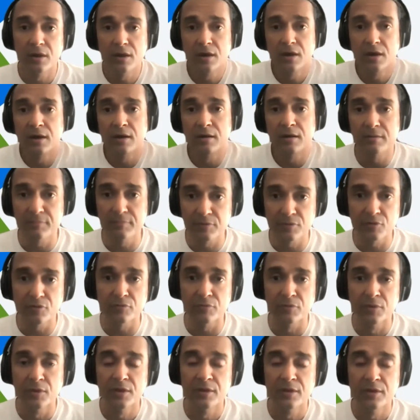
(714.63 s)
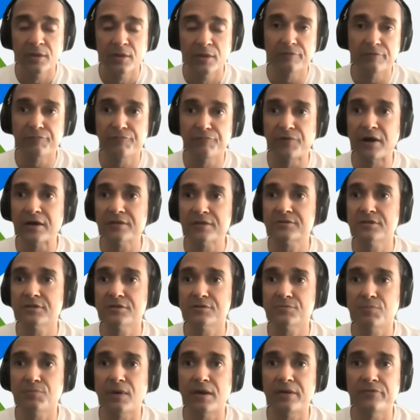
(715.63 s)
Uh, you know, the
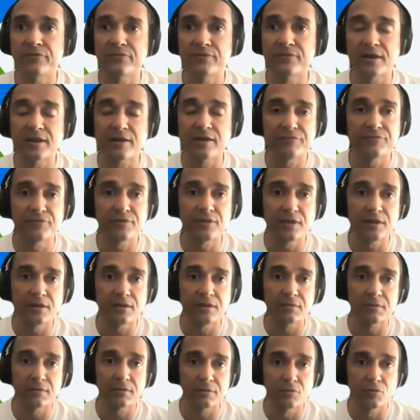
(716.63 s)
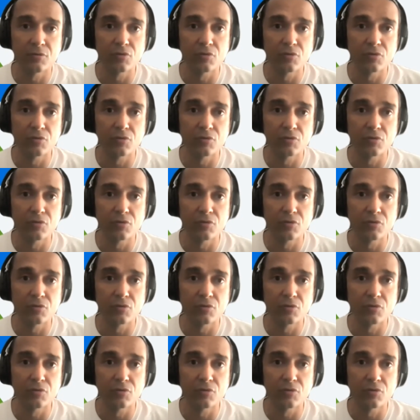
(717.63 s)
fastest ones that I've seen